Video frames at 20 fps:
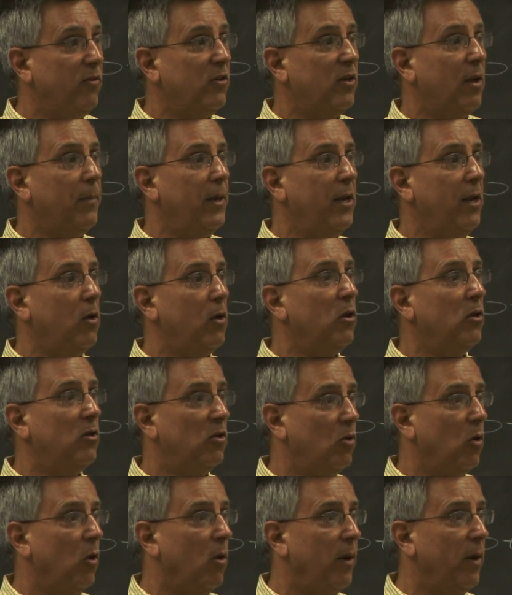somebody a good
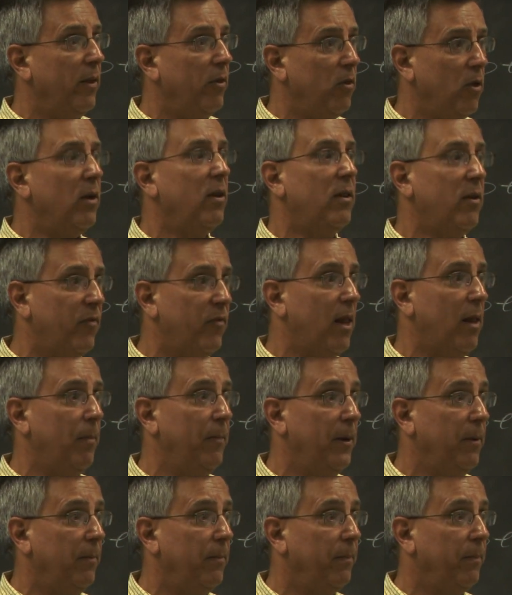story, they're going to develop
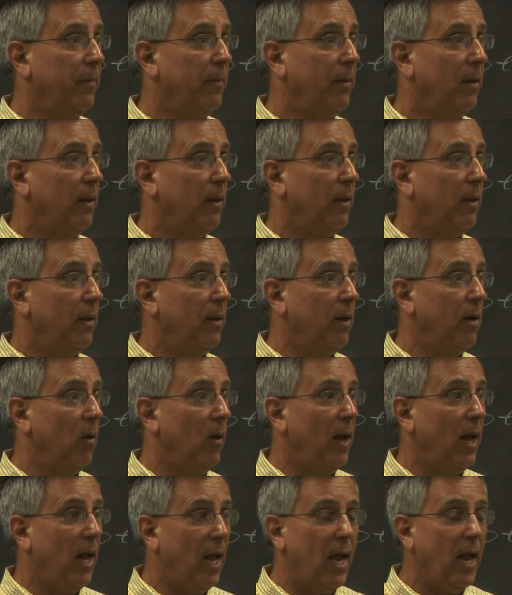it. You
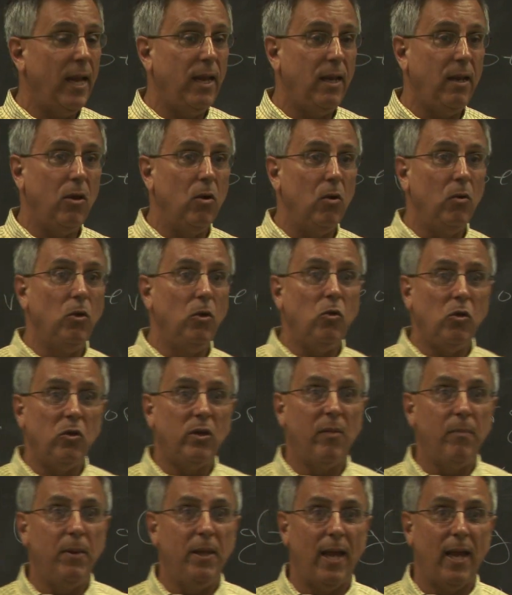know, you just
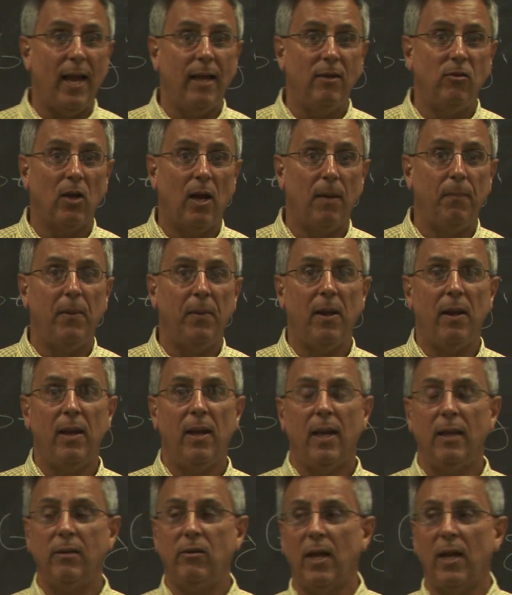give me the heads up
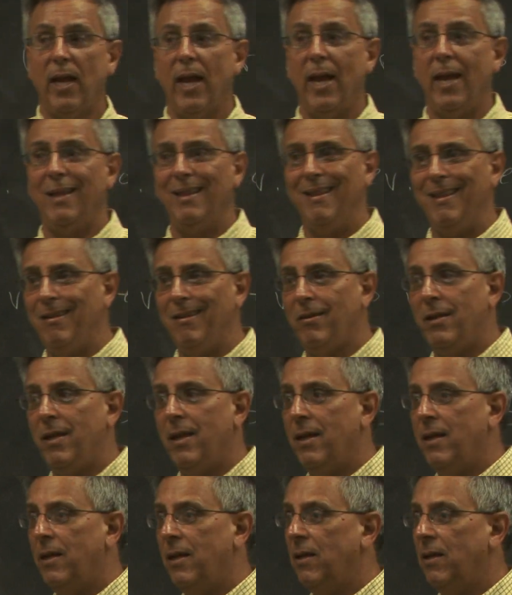and say, hey, this
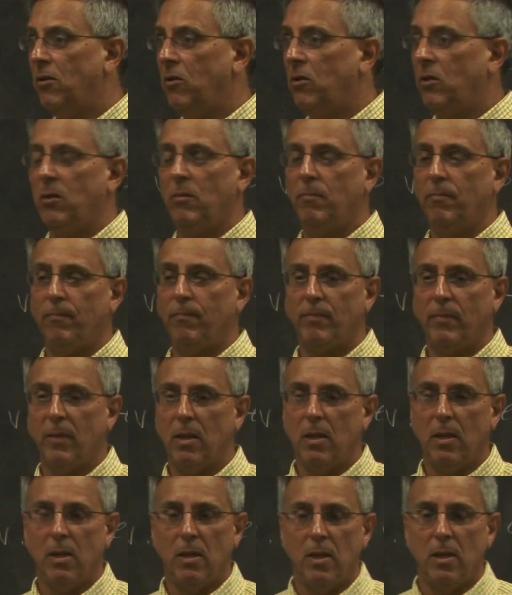kid is,
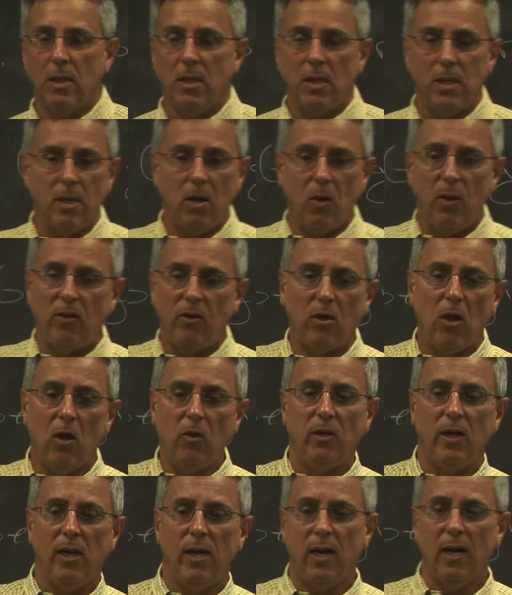he's
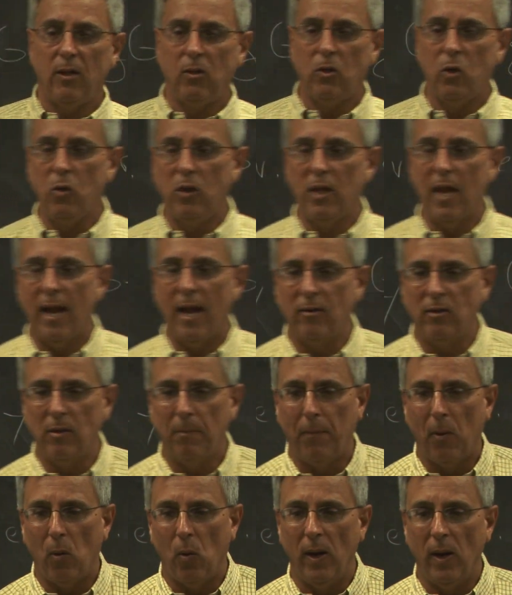closing in on
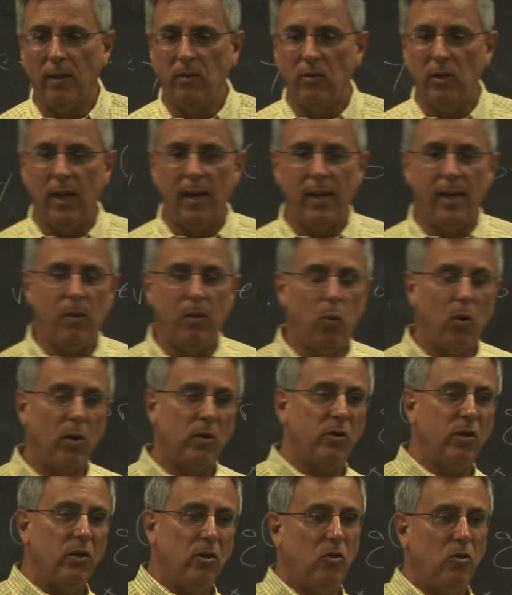2,000 points and he
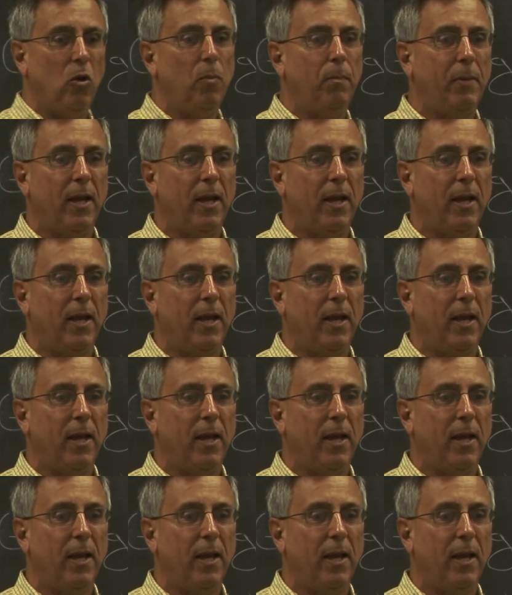works in the soup